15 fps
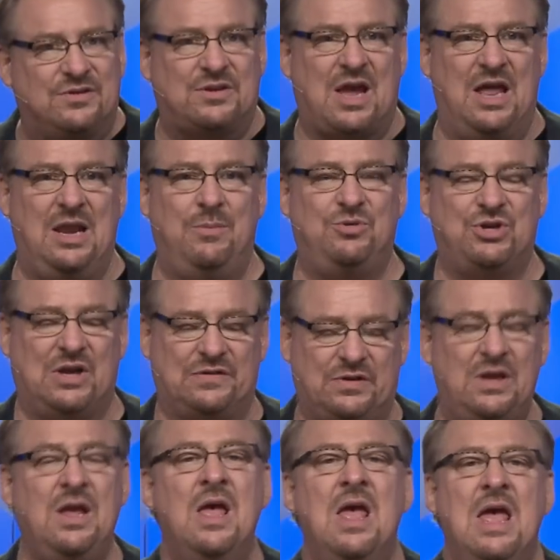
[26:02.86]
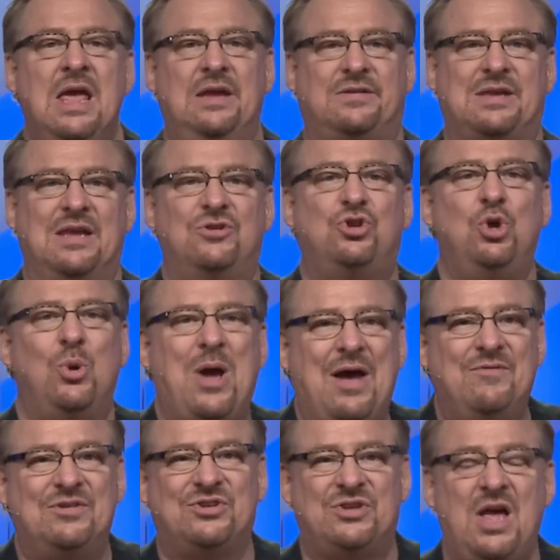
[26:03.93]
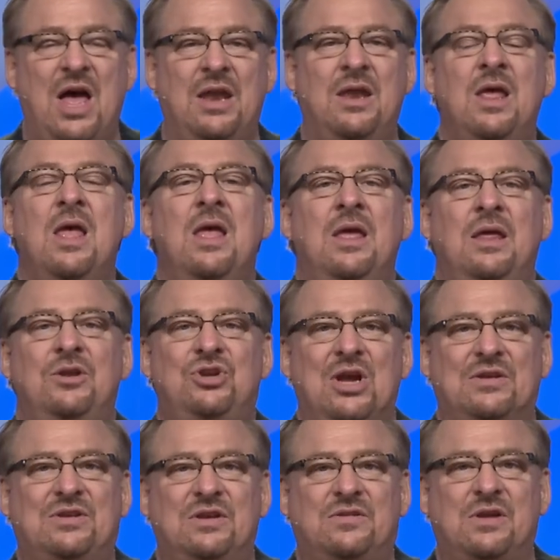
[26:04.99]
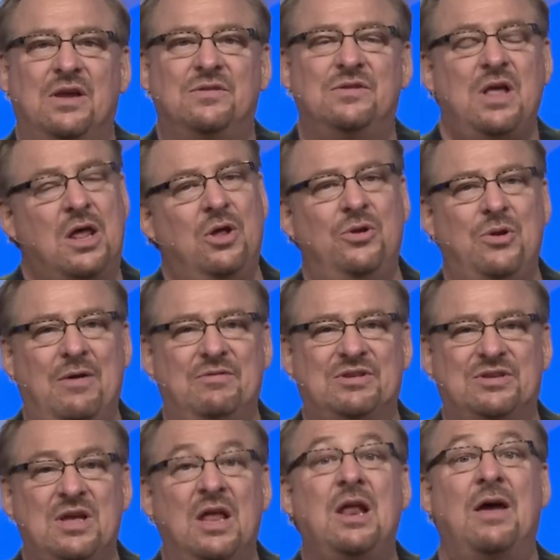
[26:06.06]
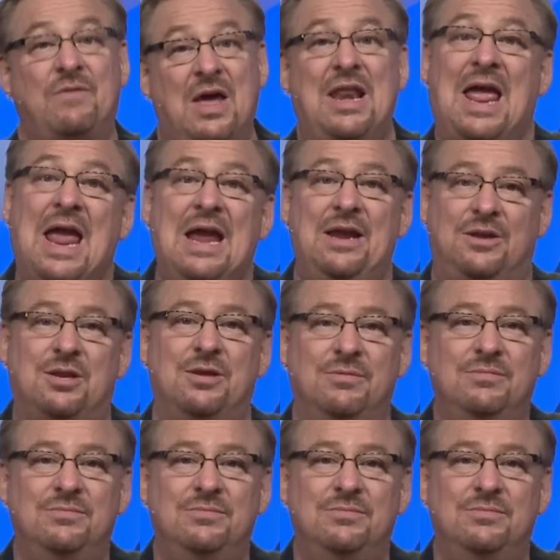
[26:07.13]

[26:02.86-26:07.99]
this guy named Jesse. He says, do you have a son? Jesse says, not only do I have a son, I've got 8.